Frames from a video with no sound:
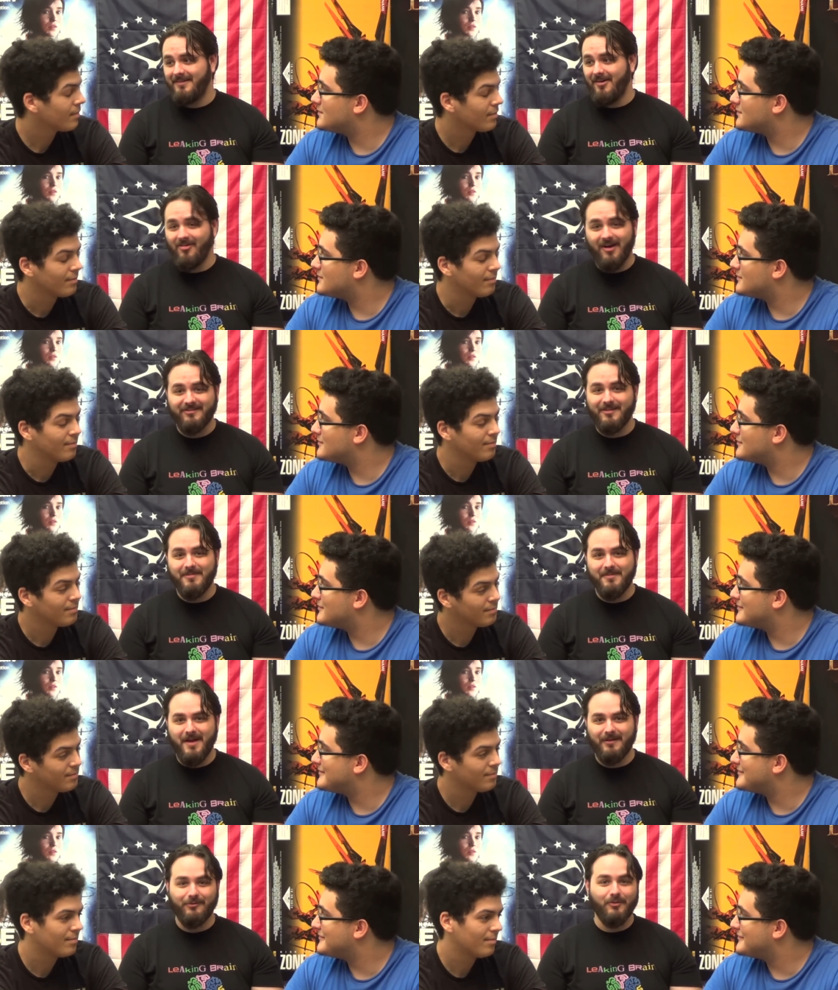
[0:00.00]
Speaker 1: A lot to
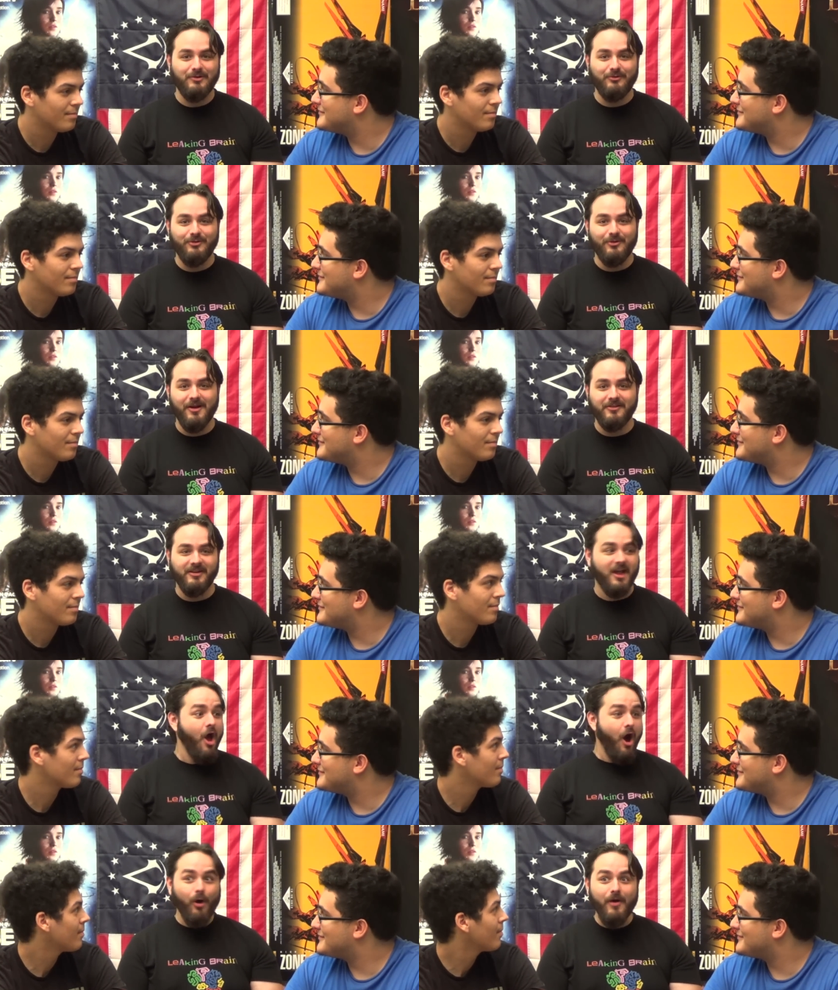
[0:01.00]
mean bad. So when you do good,
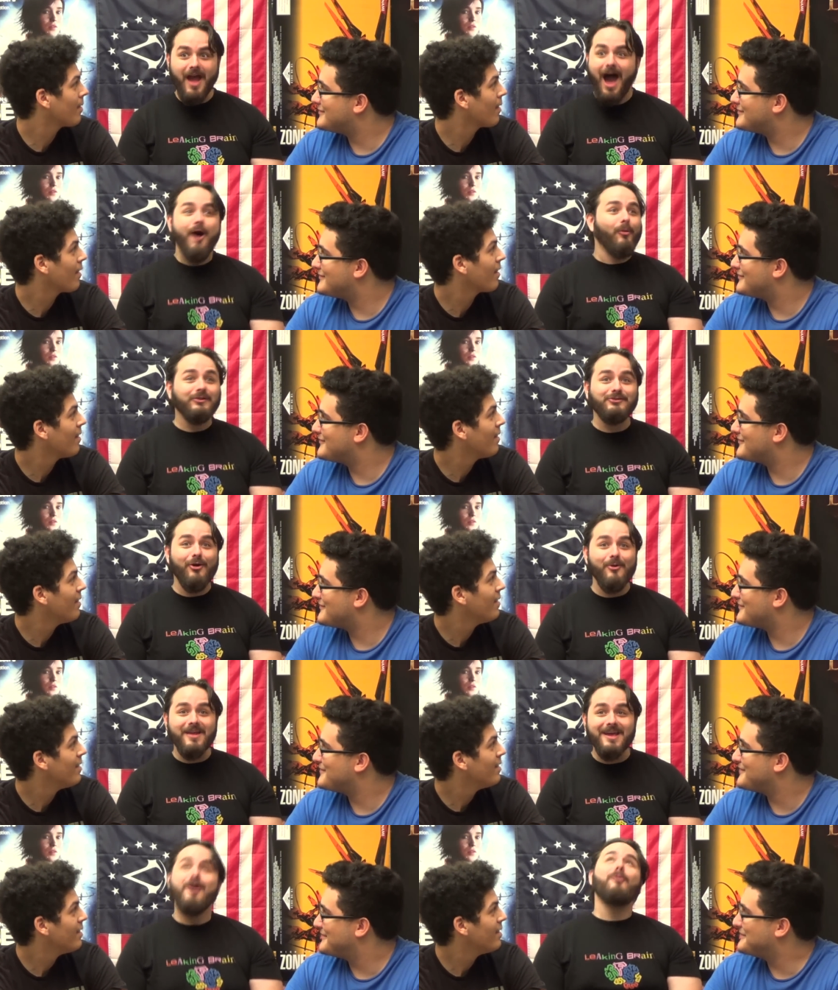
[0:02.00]
you're like, oh yeah, we're
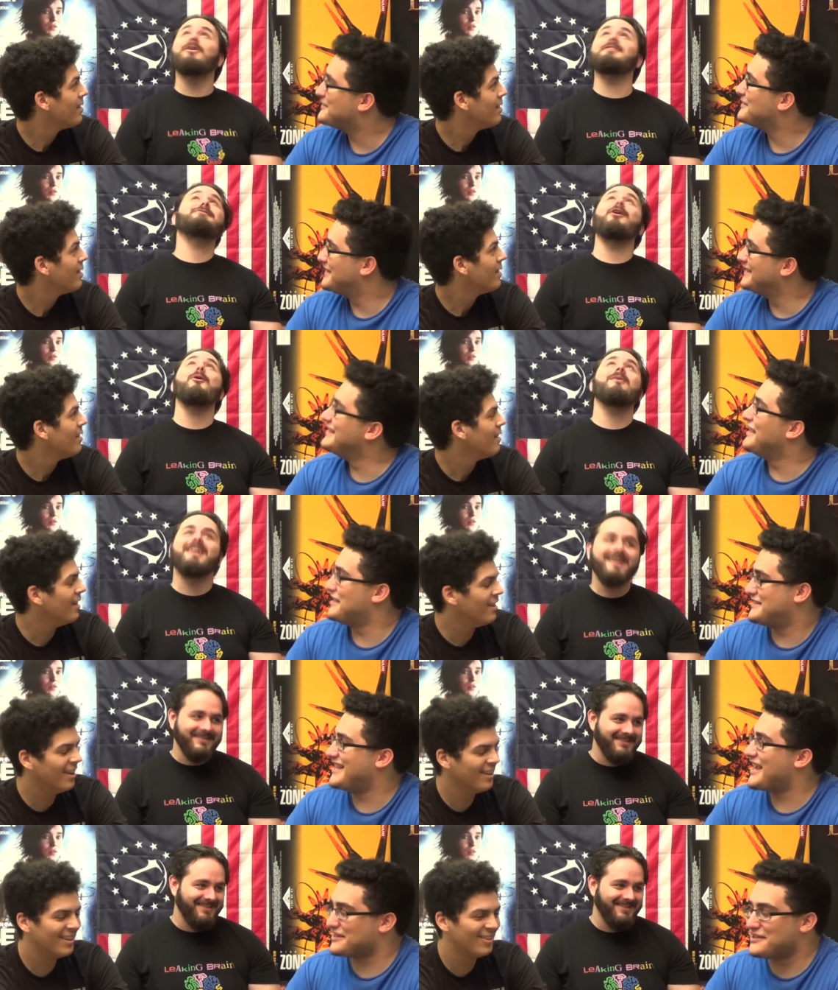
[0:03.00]
doing it, we're doing
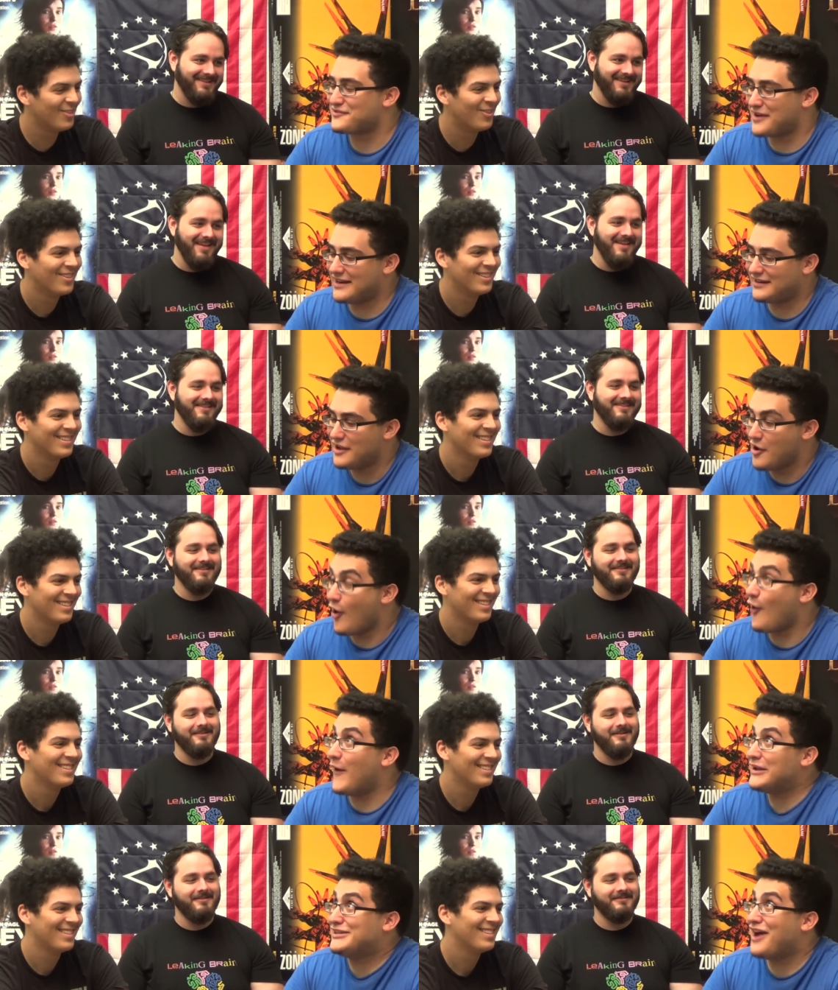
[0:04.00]
it. Exactly, right?
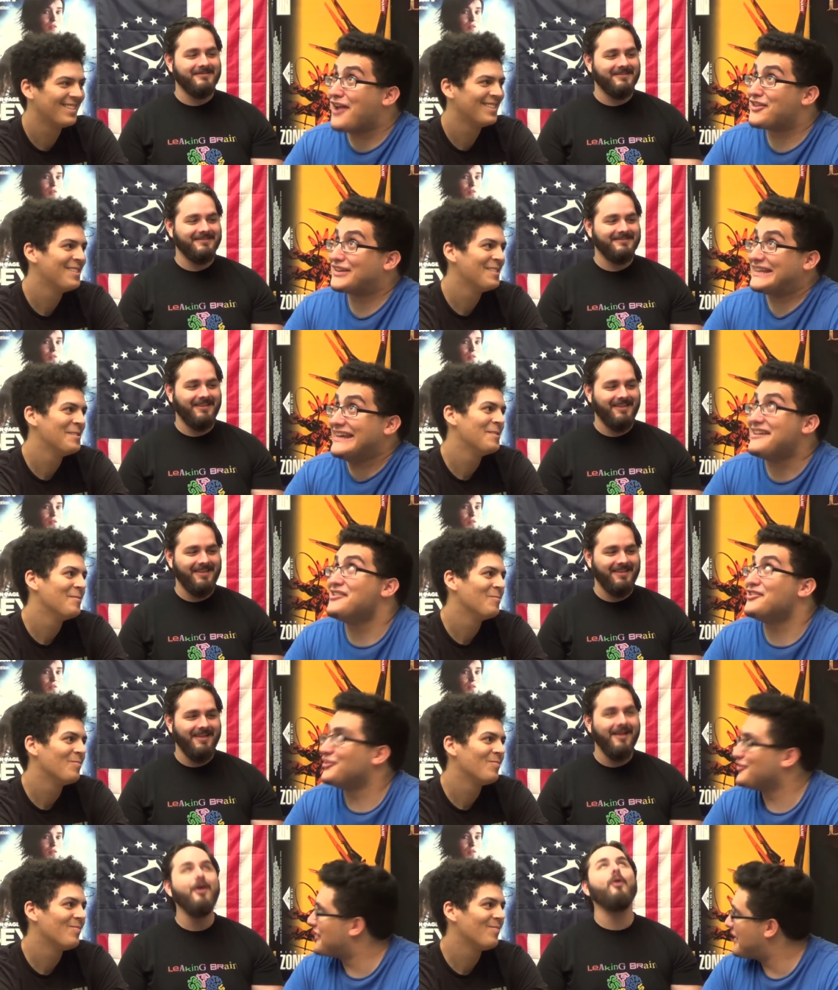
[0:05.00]
Oh, I got a
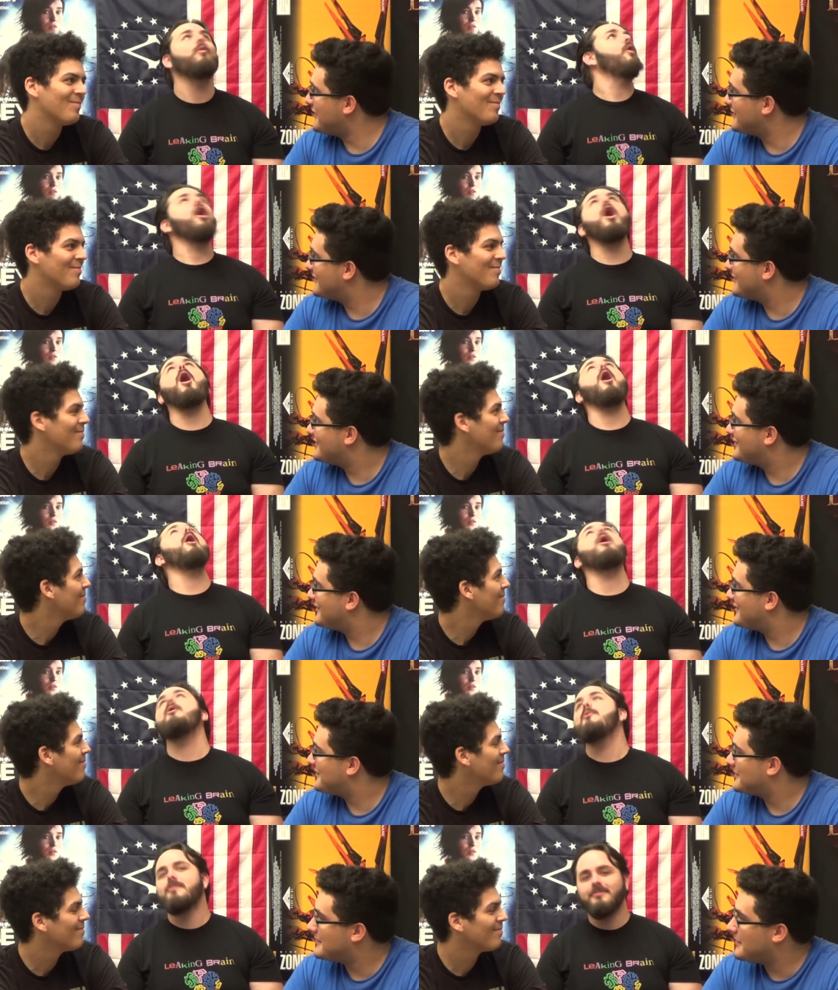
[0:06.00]
kill,
Speaker 2: right?
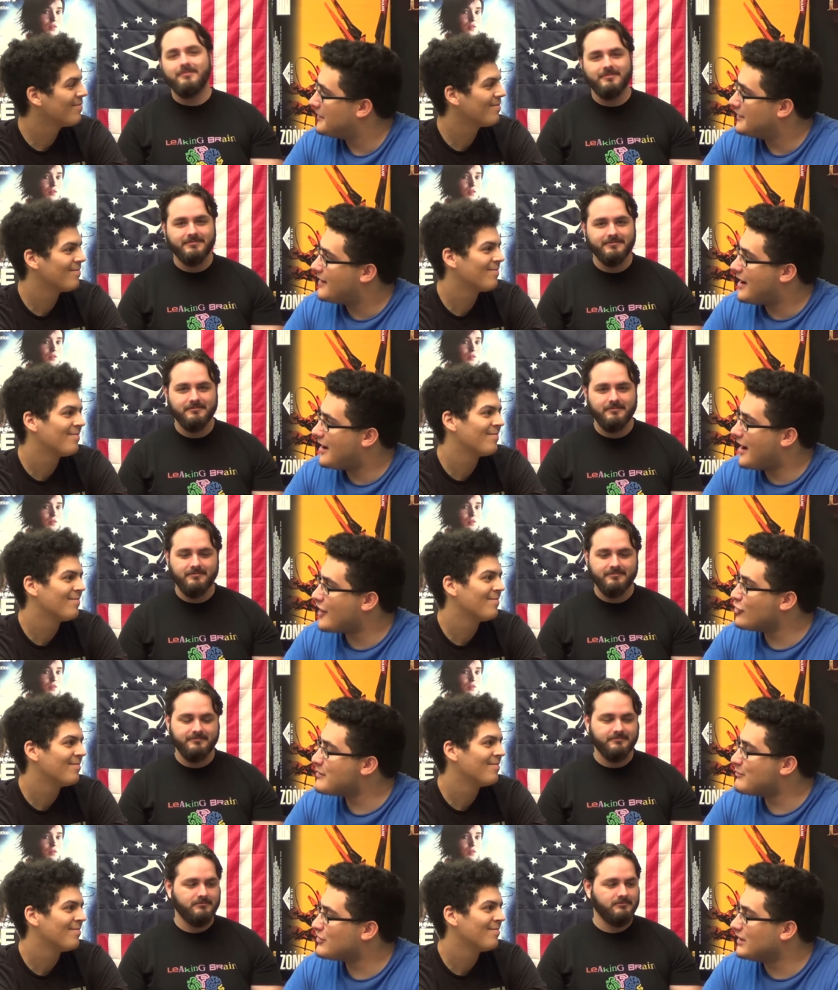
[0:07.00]
Woo! I
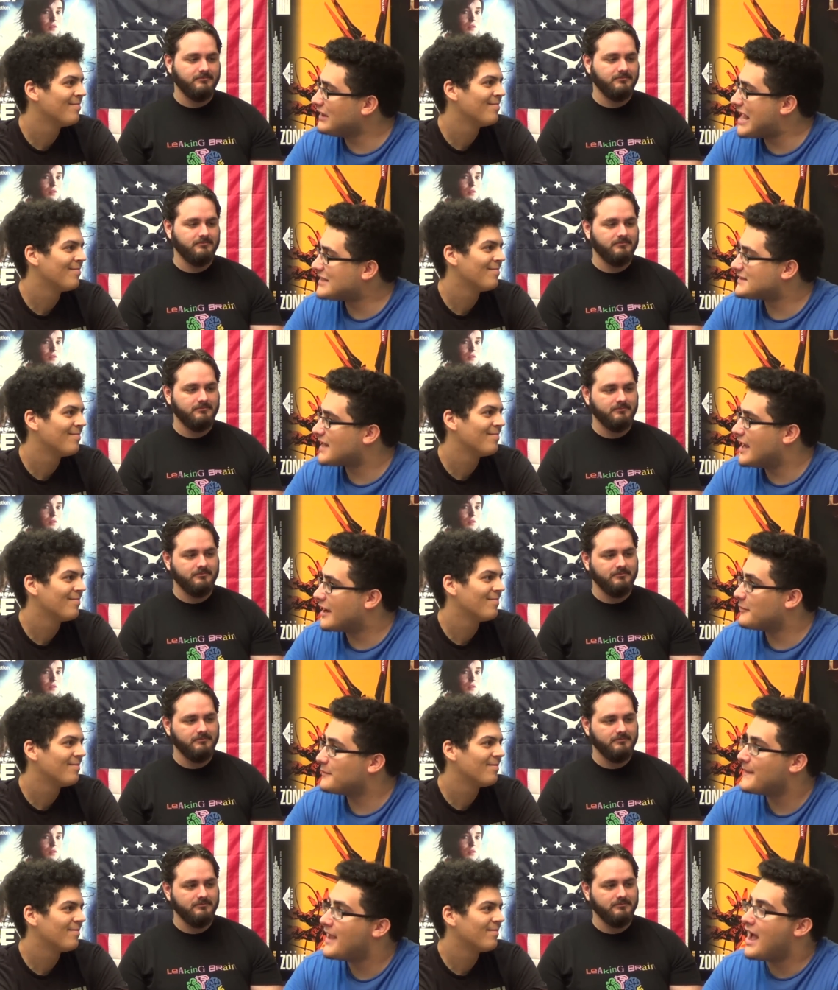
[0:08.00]
don't remember the last
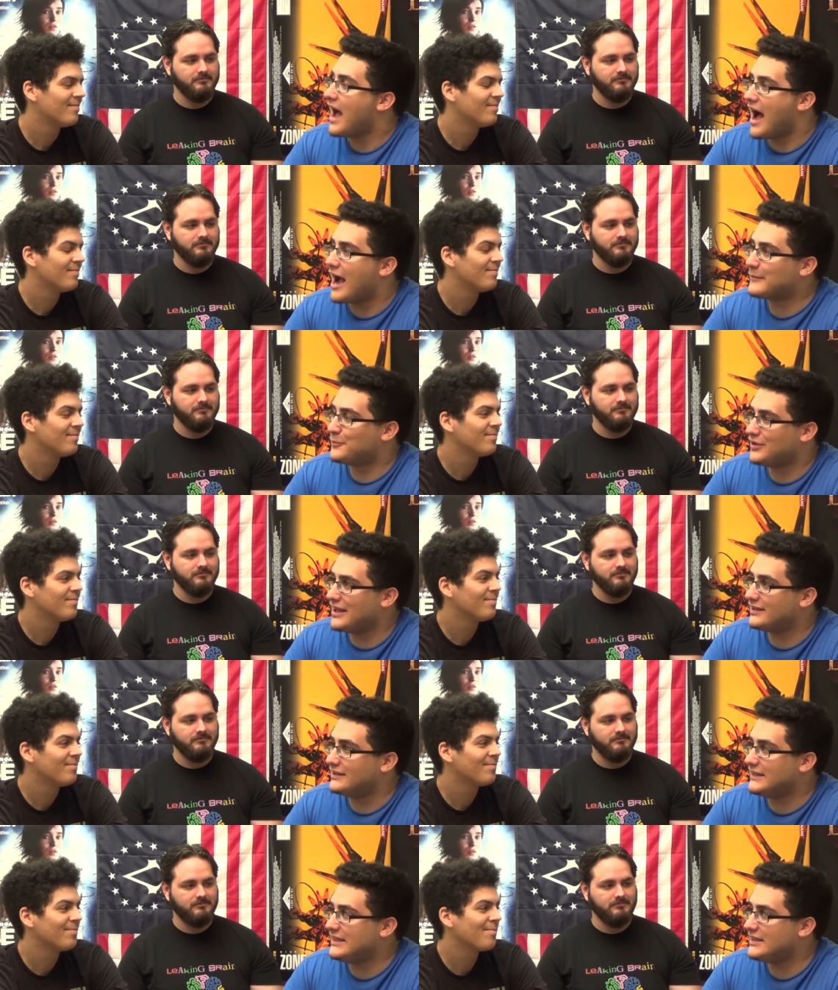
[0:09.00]
time I
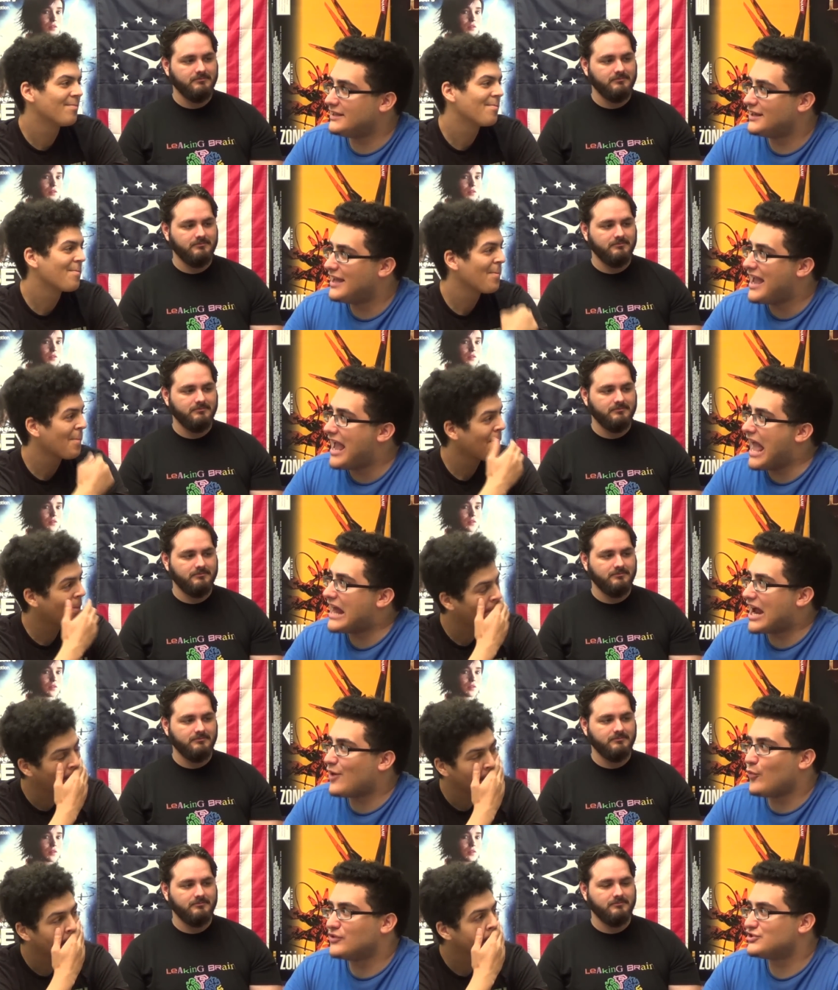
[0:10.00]
played League and
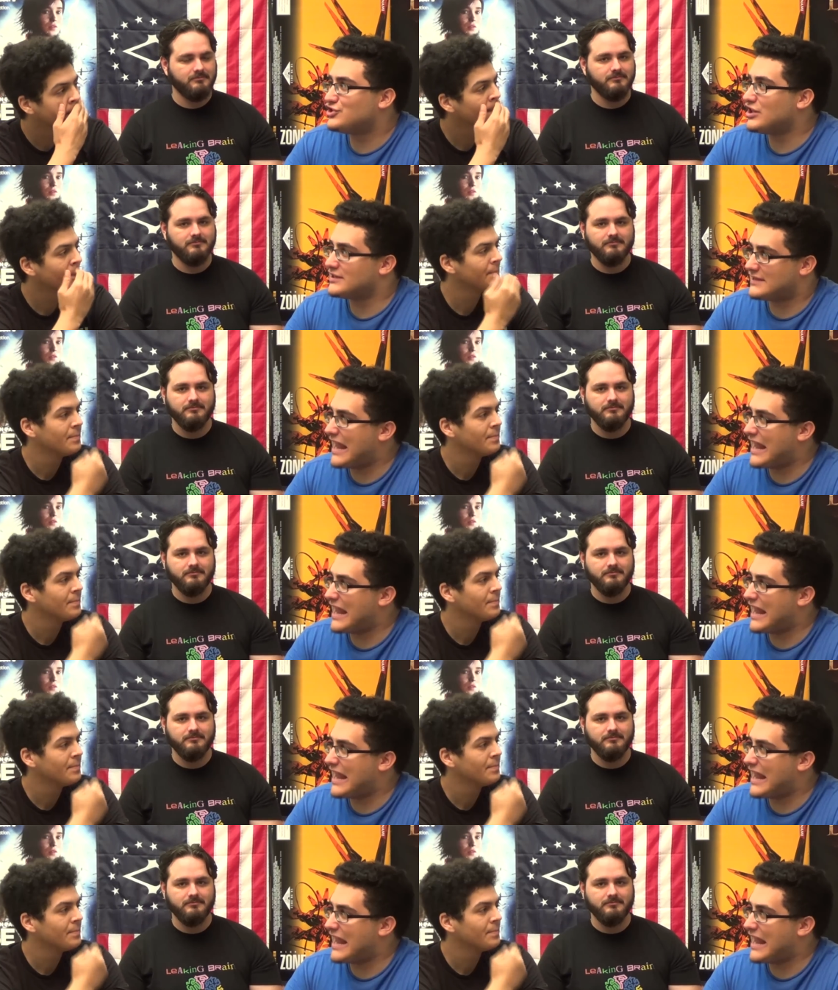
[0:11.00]
I wasn't just